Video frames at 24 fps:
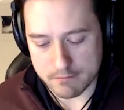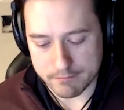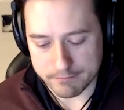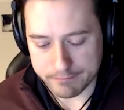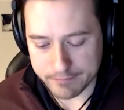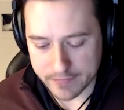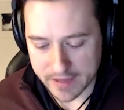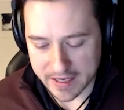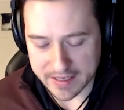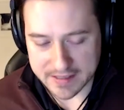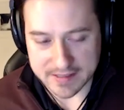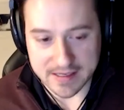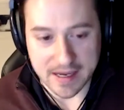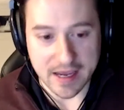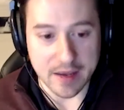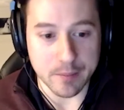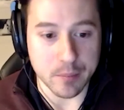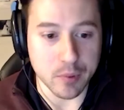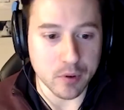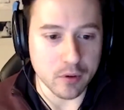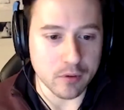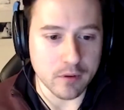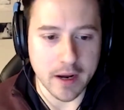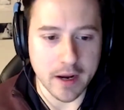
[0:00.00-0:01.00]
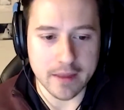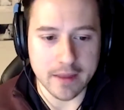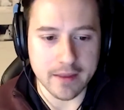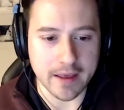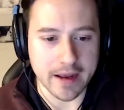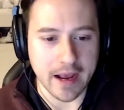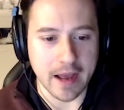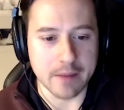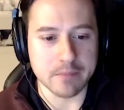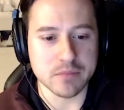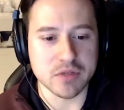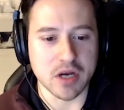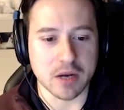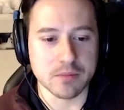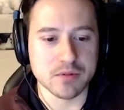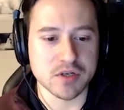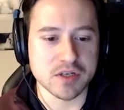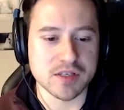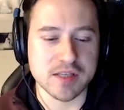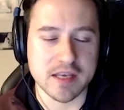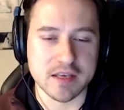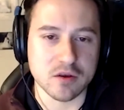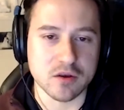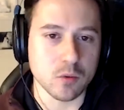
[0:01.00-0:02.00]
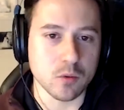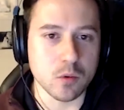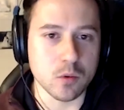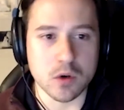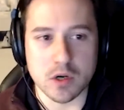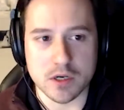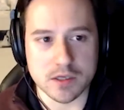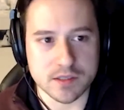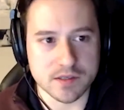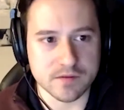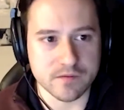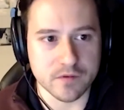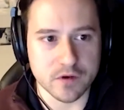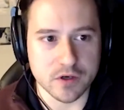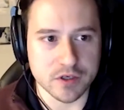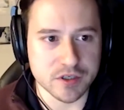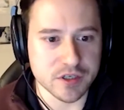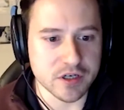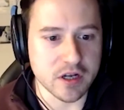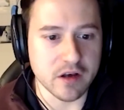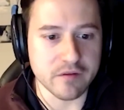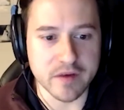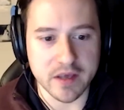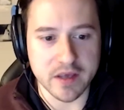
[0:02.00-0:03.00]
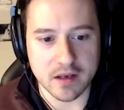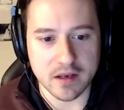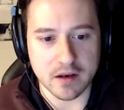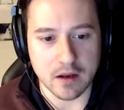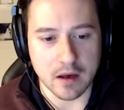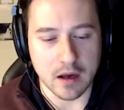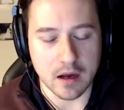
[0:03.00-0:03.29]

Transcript: example, right? Like I'm just like the worst version of it.